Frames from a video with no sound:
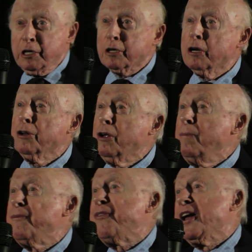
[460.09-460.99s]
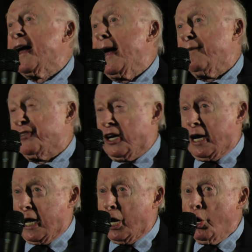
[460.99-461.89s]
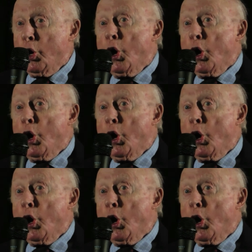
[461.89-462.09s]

galumphing after her.